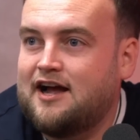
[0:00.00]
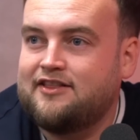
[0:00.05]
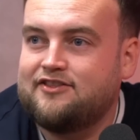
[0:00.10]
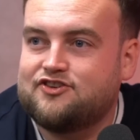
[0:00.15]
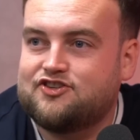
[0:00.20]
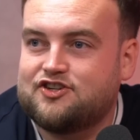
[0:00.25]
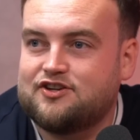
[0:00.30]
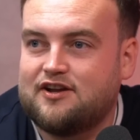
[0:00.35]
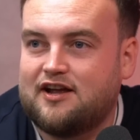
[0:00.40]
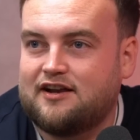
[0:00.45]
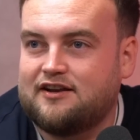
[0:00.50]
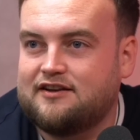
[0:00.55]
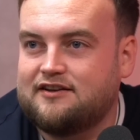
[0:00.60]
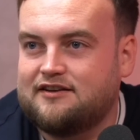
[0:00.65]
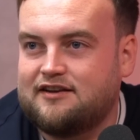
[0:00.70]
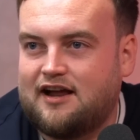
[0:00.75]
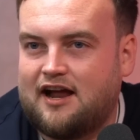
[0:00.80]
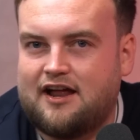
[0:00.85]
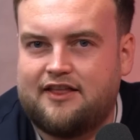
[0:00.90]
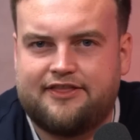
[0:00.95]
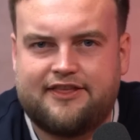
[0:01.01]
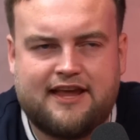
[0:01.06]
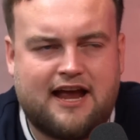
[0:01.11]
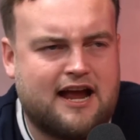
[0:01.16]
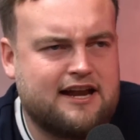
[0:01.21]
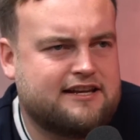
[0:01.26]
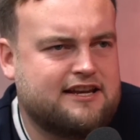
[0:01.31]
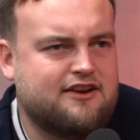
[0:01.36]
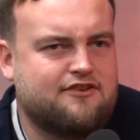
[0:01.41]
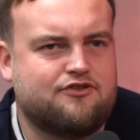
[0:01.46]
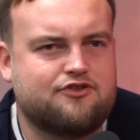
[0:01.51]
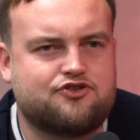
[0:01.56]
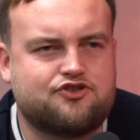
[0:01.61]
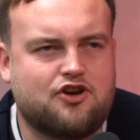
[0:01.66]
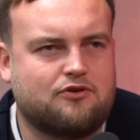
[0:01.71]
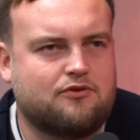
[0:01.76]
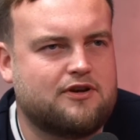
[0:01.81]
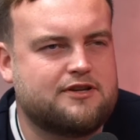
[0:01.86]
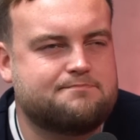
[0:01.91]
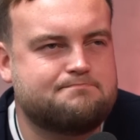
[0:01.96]
And the idea of the
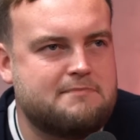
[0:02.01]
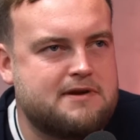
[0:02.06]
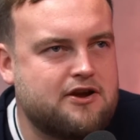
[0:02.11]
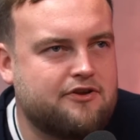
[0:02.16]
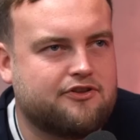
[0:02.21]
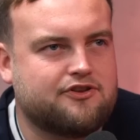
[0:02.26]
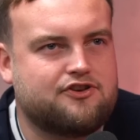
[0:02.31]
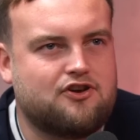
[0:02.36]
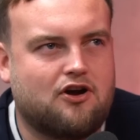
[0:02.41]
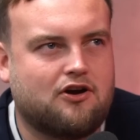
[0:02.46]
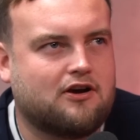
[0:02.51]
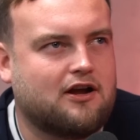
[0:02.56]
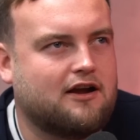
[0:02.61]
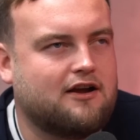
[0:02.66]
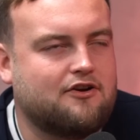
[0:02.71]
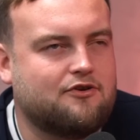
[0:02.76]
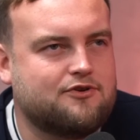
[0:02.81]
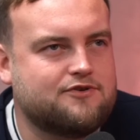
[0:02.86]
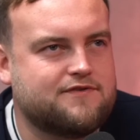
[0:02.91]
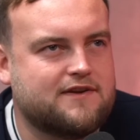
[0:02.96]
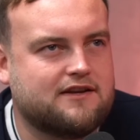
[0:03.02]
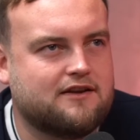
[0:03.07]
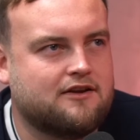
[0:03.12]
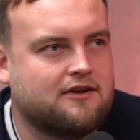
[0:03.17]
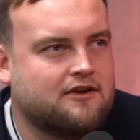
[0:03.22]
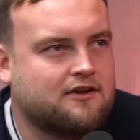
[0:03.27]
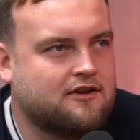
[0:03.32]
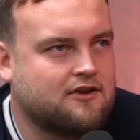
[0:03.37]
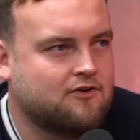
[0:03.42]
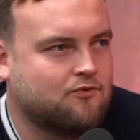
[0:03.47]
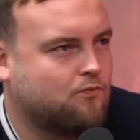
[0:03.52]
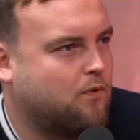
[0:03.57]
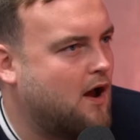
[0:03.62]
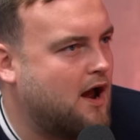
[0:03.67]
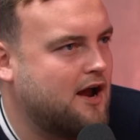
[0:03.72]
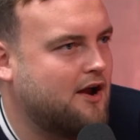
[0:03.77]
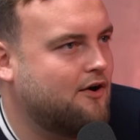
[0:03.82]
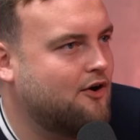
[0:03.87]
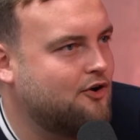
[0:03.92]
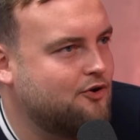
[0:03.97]
show is Me or the Dog. I always think,
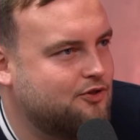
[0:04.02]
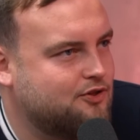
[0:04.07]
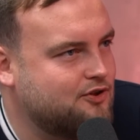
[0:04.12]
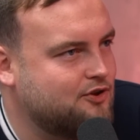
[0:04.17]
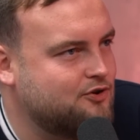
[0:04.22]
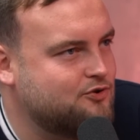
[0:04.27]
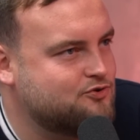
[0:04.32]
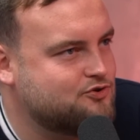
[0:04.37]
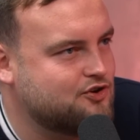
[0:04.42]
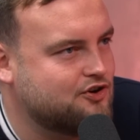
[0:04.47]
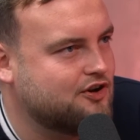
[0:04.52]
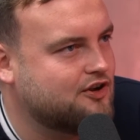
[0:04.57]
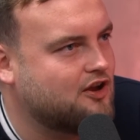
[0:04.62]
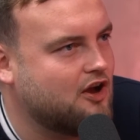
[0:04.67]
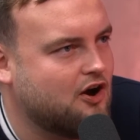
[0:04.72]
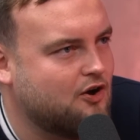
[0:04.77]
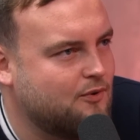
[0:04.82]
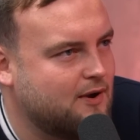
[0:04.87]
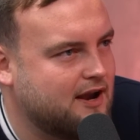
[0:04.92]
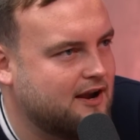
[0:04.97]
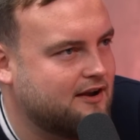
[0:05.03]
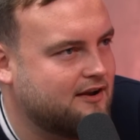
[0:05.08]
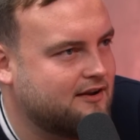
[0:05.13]
wow, who's going to go it?